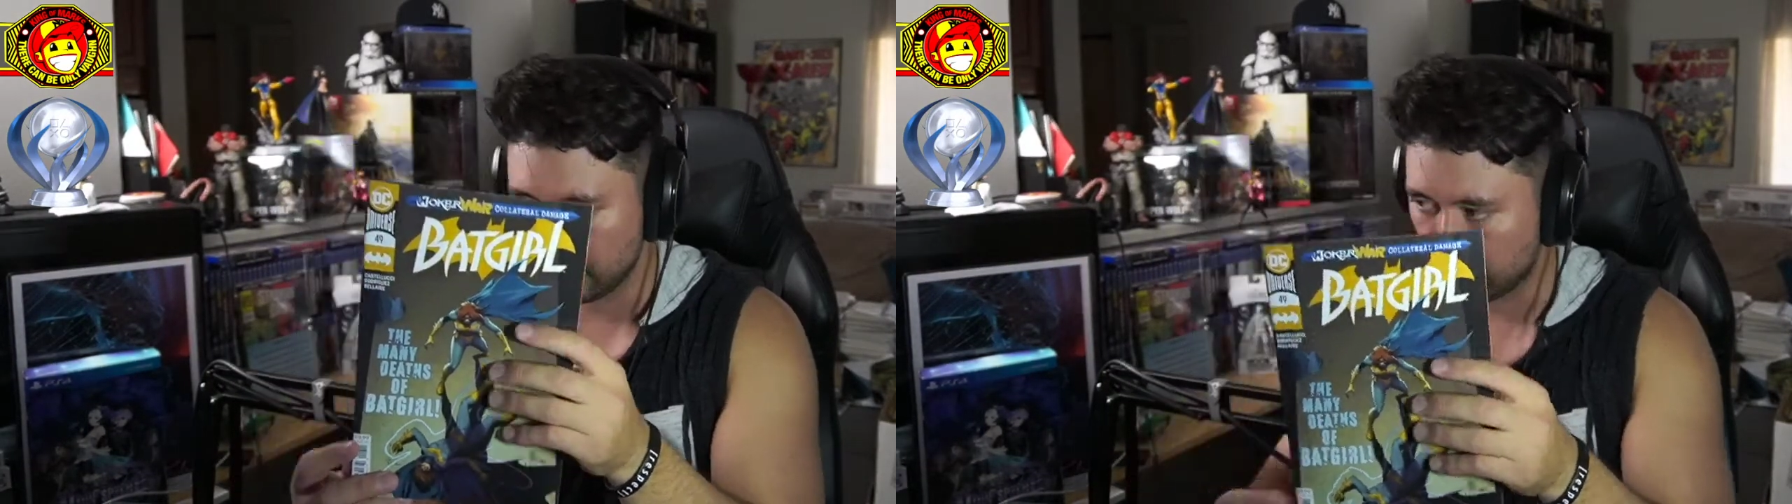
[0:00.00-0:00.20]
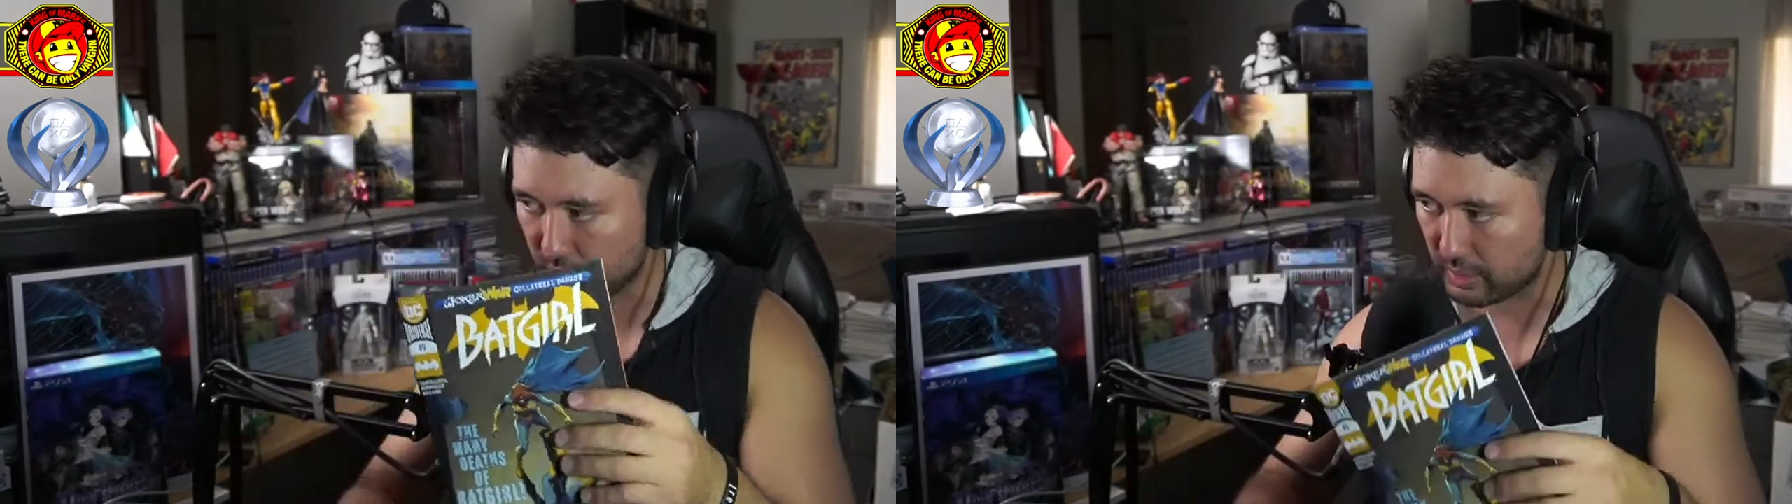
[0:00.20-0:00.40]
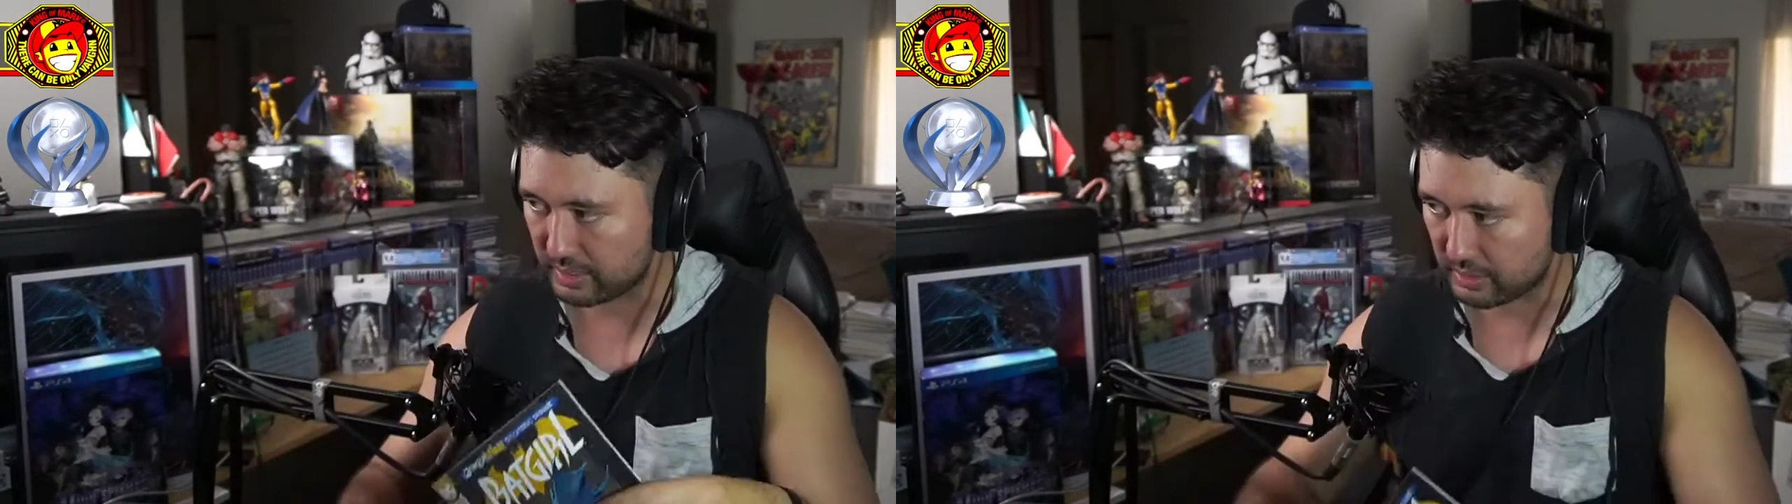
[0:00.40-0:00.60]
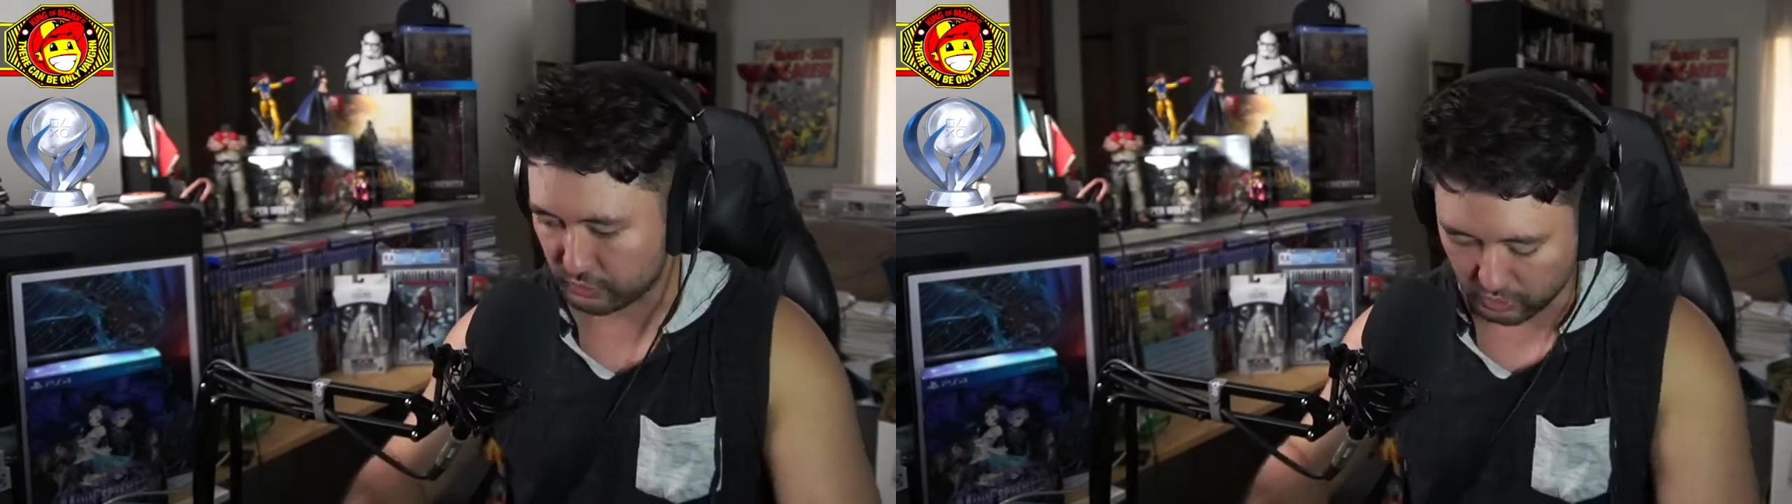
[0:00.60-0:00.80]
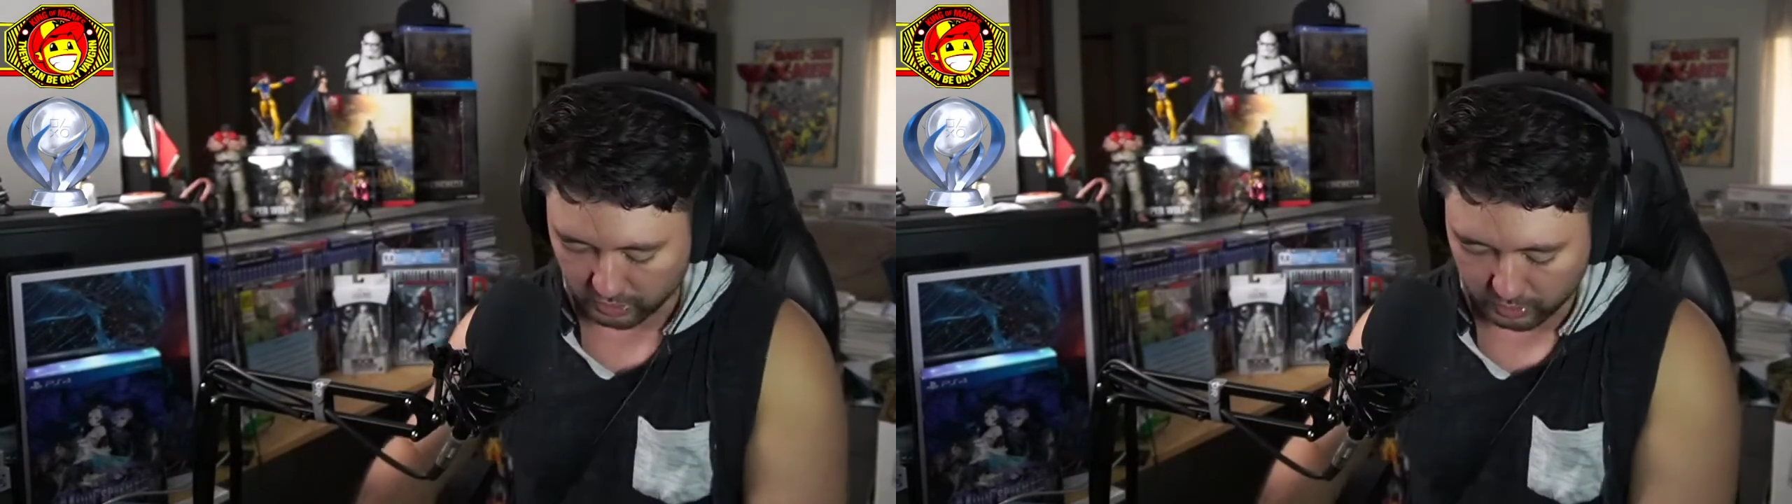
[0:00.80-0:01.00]
Of course, these are
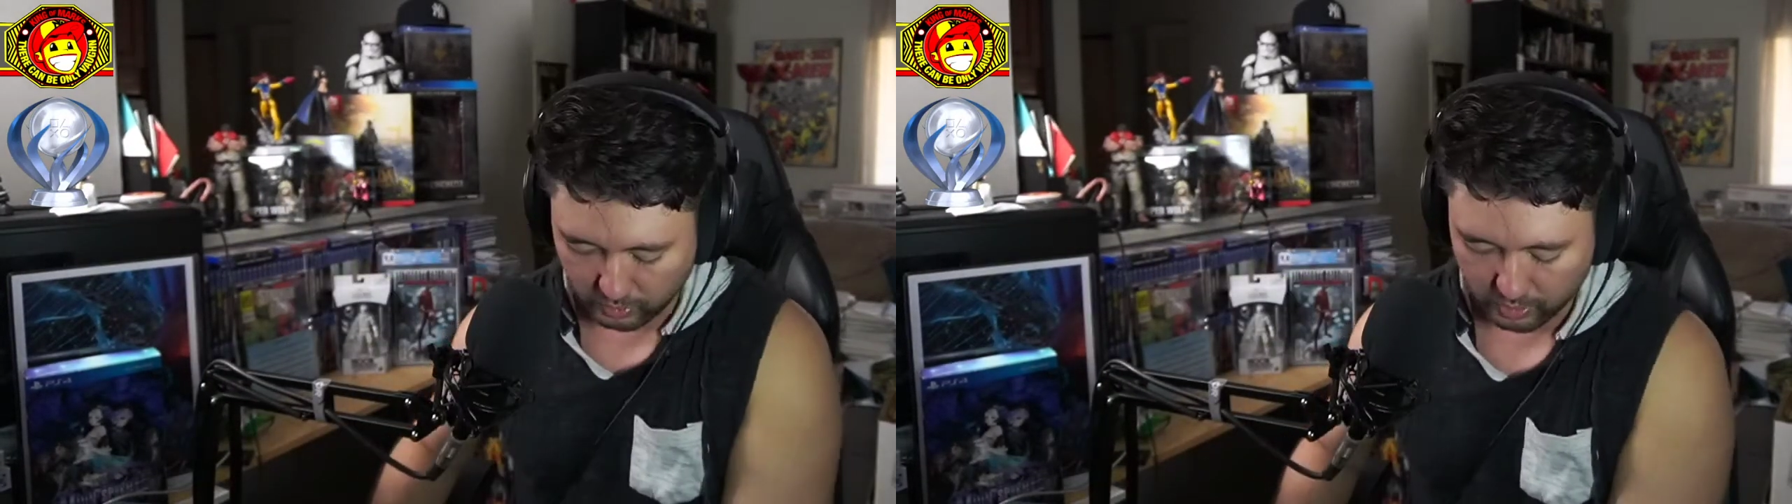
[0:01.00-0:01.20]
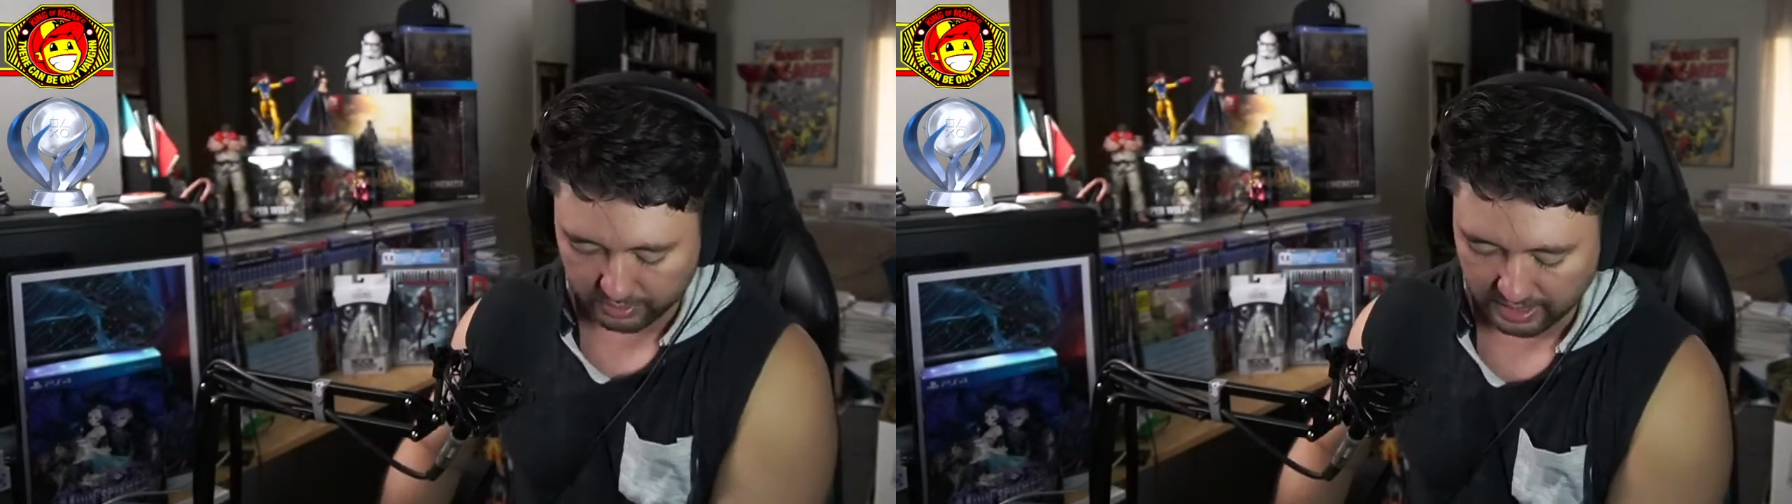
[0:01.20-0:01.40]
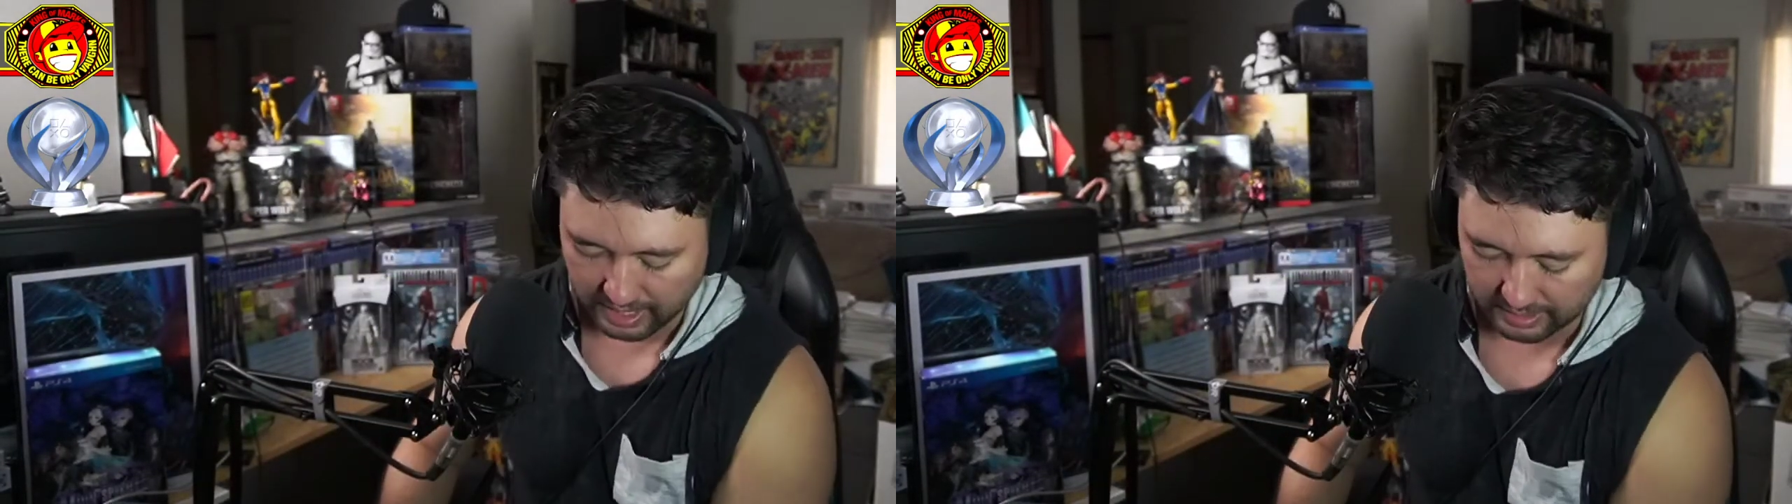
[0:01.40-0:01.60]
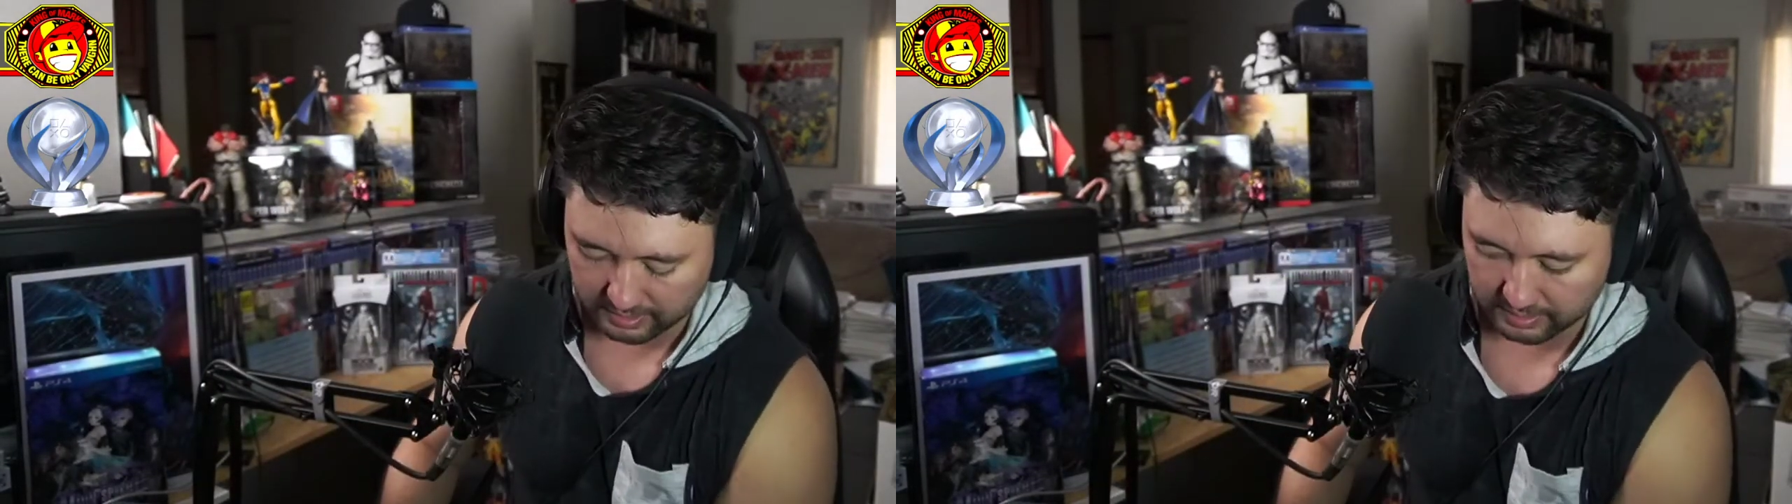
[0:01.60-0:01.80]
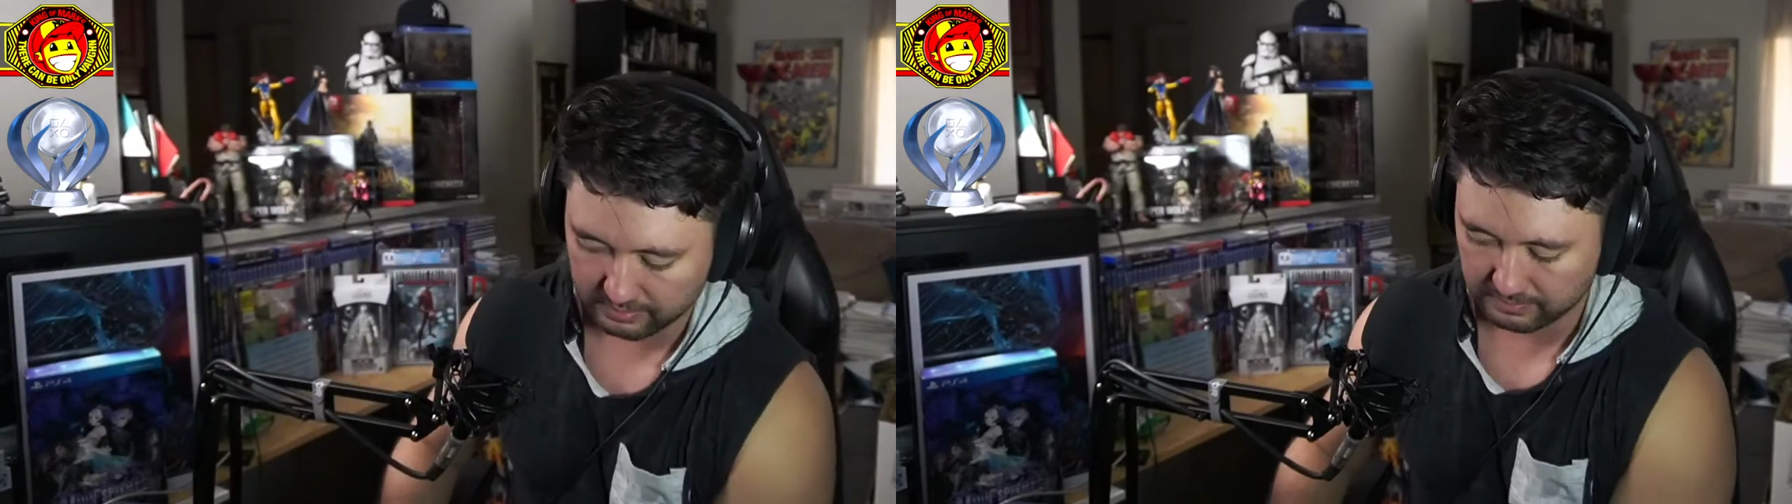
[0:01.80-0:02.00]
Darko War
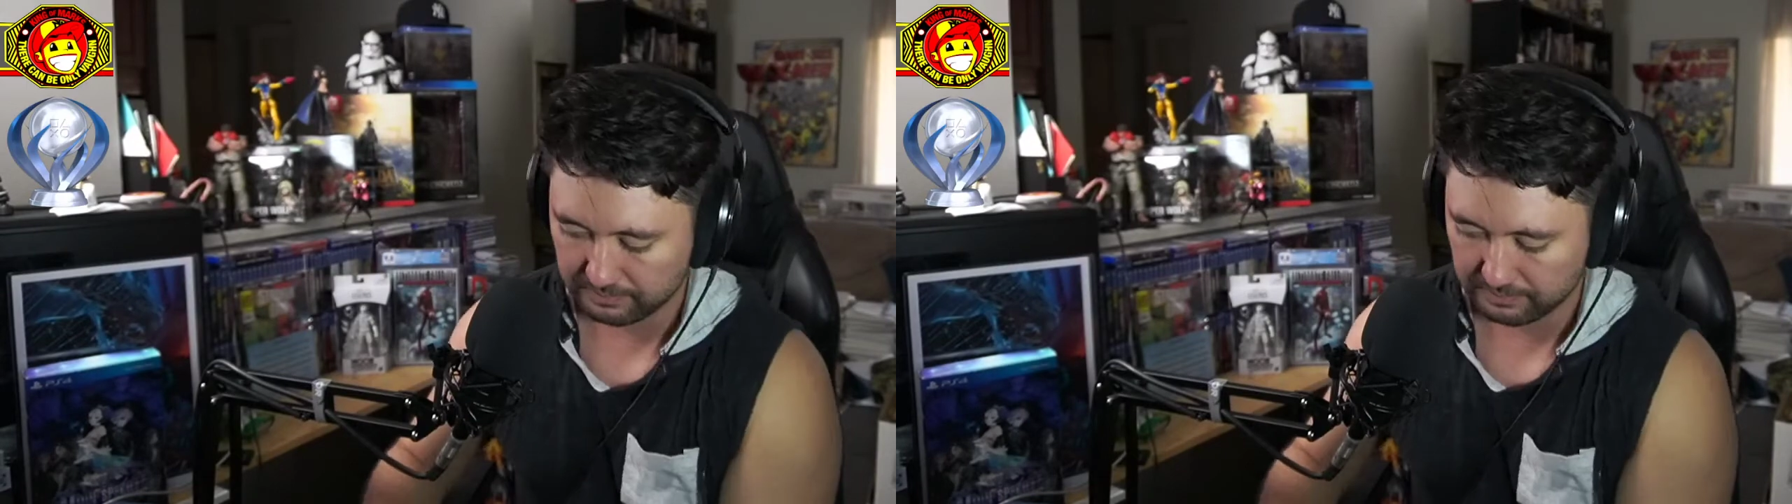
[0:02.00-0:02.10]
tie-ins.